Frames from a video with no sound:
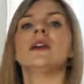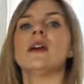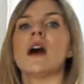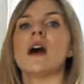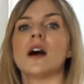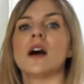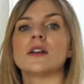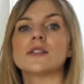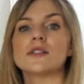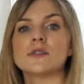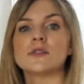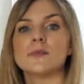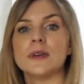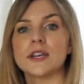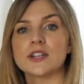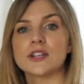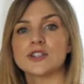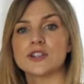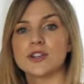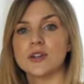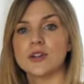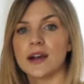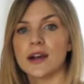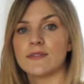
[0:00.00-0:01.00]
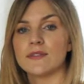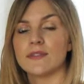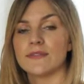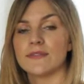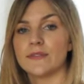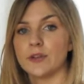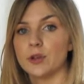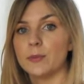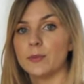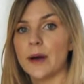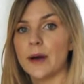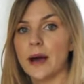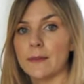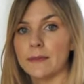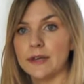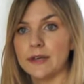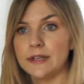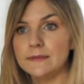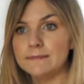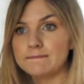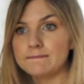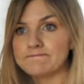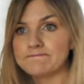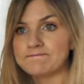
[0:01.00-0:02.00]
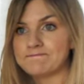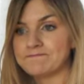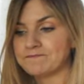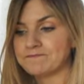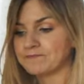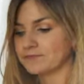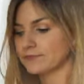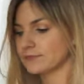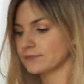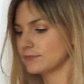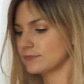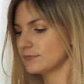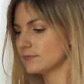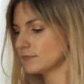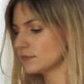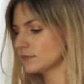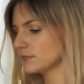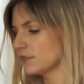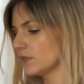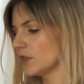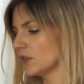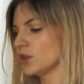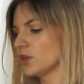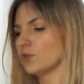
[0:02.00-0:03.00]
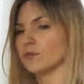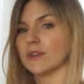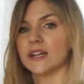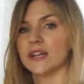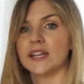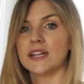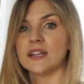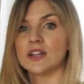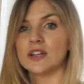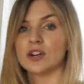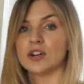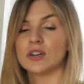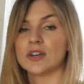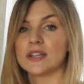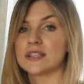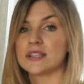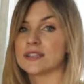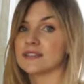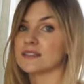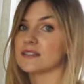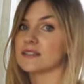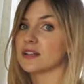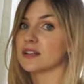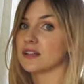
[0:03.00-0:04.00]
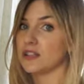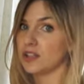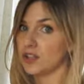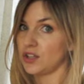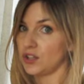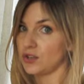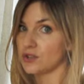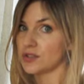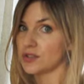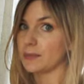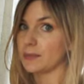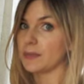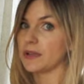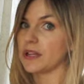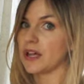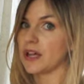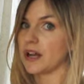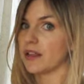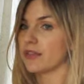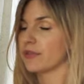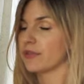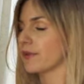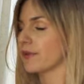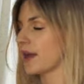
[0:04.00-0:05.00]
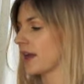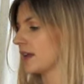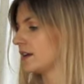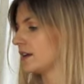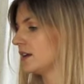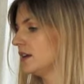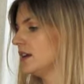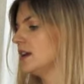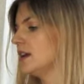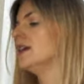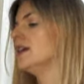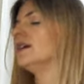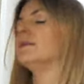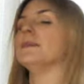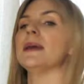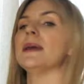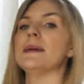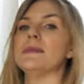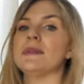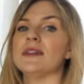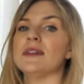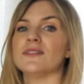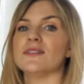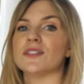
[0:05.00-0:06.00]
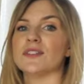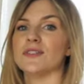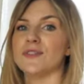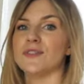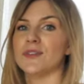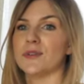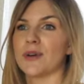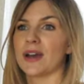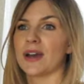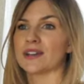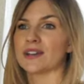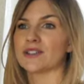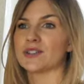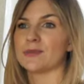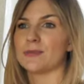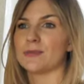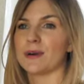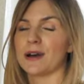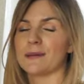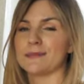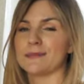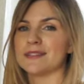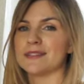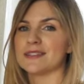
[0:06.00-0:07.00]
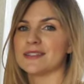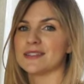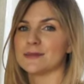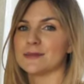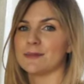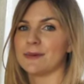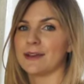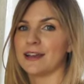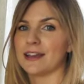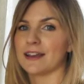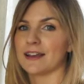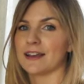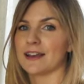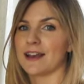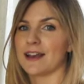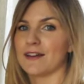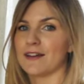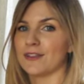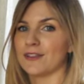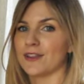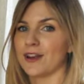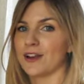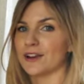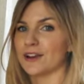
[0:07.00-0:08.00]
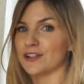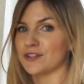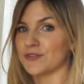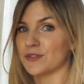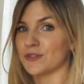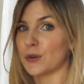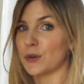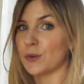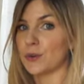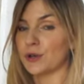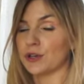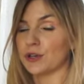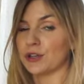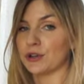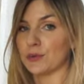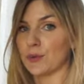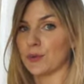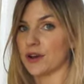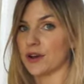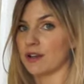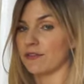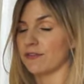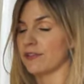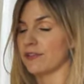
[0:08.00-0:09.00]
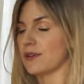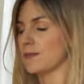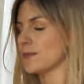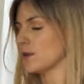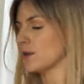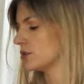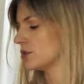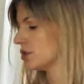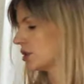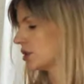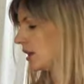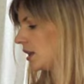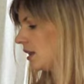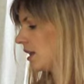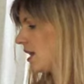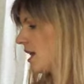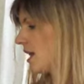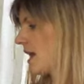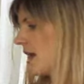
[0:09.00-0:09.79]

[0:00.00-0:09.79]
Also, make sure you have a full bobbin ready to go, because this is going to use up a lot of thread, maybe even a few extra bobbins depending on how large of a quilt you want a free motion.